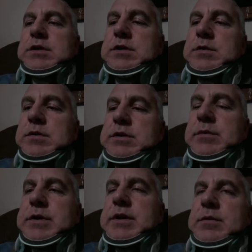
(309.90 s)
You want it
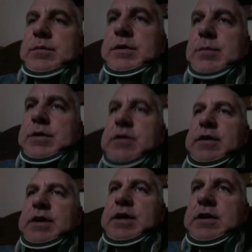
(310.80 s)
right, pretty much
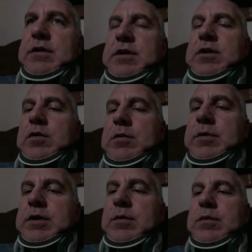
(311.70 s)
like you
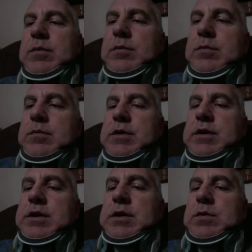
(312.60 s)
normally
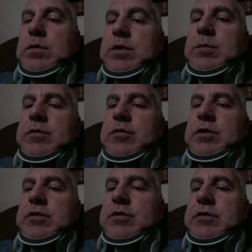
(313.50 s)
were
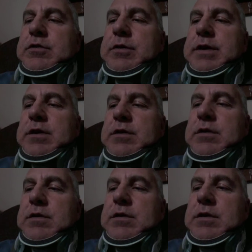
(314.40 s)
before surgery,
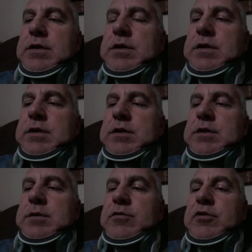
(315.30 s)

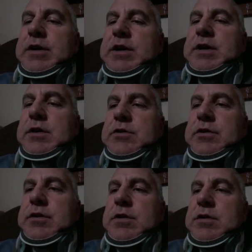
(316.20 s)
before you got injured.